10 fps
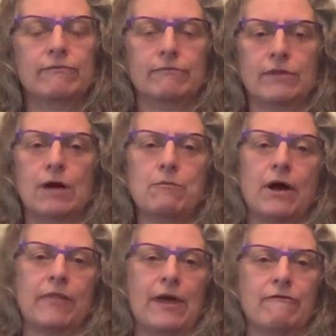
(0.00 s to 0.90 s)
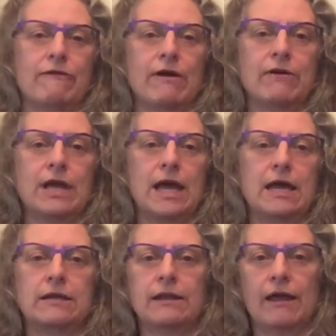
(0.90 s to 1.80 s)
thumb on the very
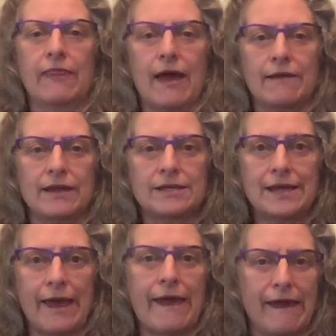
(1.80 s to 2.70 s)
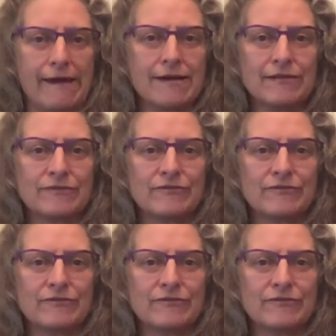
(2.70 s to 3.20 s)
end like that. That's A.